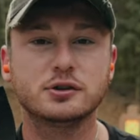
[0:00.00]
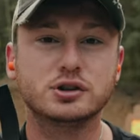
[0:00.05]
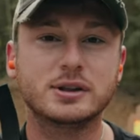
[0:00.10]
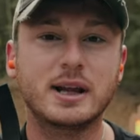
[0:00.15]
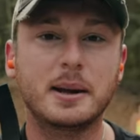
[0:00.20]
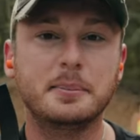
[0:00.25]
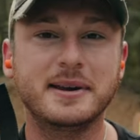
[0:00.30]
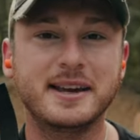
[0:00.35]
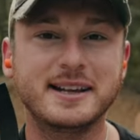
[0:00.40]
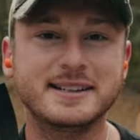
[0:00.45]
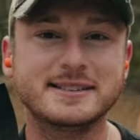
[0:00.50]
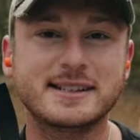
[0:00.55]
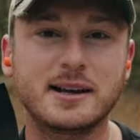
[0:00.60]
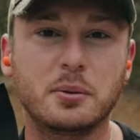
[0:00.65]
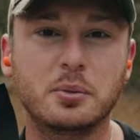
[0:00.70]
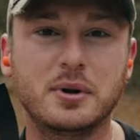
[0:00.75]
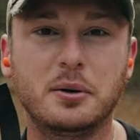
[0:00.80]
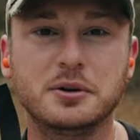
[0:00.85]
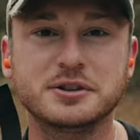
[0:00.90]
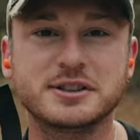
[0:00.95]
So that being
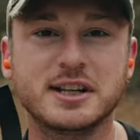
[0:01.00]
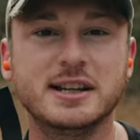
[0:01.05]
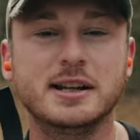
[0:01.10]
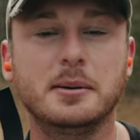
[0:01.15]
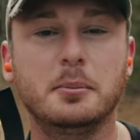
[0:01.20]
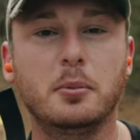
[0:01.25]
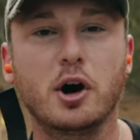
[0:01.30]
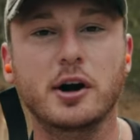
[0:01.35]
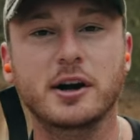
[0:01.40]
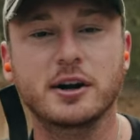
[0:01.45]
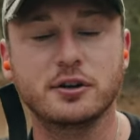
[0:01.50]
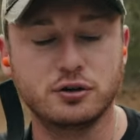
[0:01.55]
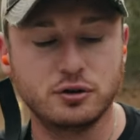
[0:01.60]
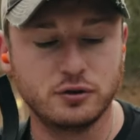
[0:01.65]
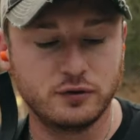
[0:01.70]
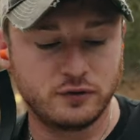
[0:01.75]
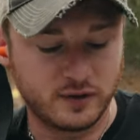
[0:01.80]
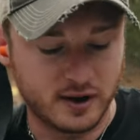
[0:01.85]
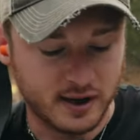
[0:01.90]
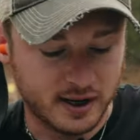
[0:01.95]
said, when I was in the market
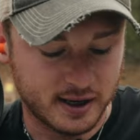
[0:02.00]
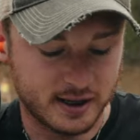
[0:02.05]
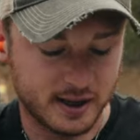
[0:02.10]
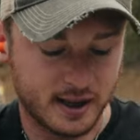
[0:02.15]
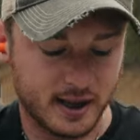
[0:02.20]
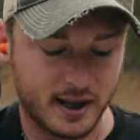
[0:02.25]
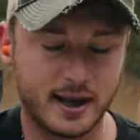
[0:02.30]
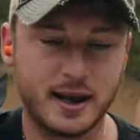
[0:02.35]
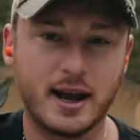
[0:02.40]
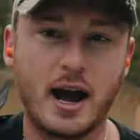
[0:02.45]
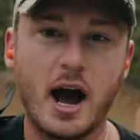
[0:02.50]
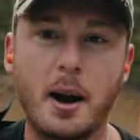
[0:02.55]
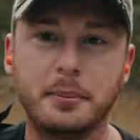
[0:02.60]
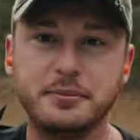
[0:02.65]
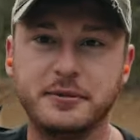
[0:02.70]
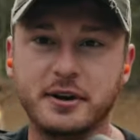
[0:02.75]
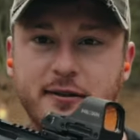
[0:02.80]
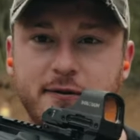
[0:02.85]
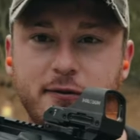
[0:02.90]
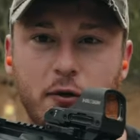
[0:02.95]
to find a
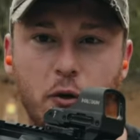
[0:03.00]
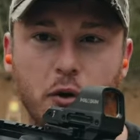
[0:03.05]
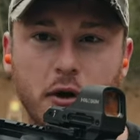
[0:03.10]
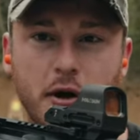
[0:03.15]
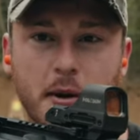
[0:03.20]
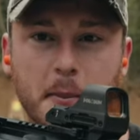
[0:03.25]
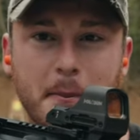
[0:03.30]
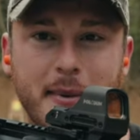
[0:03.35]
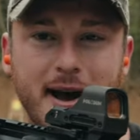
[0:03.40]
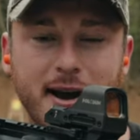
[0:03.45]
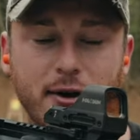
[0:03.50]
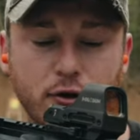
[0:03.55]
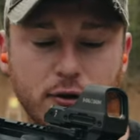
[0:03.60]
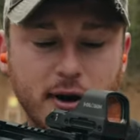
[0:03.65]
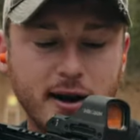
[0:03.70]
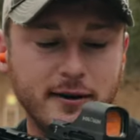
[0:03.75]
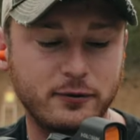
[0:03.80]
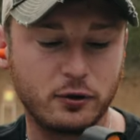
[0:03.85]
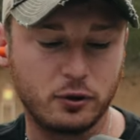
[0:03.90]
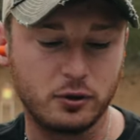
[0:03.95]
optic for my
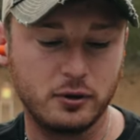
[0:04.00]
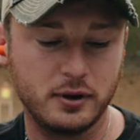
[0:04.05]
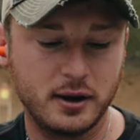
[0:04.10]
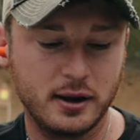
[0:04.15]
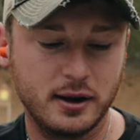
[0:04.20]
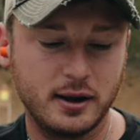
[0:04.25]
rifle,